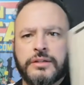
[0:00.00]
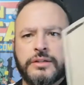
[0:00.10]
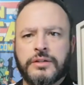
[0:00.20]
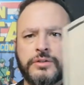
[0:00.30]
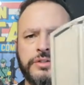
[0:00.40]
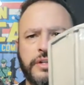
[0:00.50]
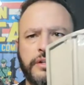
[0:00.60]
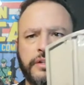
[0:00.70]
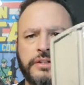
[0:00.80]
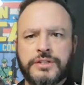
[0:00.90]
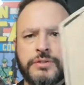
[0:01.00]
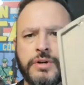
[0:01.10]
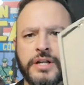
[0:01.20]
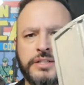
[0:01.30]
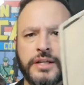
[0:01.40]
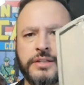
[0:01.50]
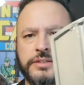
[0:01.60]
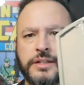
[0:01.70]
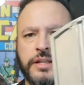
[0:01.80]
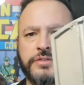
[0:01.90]
it goes on. I think this is the right side, this is
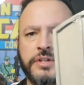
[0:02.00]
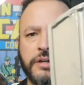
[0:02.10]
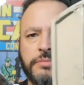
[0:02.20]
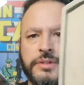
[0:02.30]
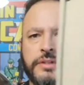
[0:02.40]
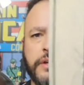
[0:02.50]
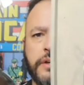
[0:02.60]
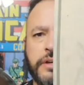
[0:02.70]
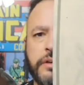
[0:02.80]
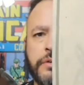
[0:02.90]
the left side, but there you go,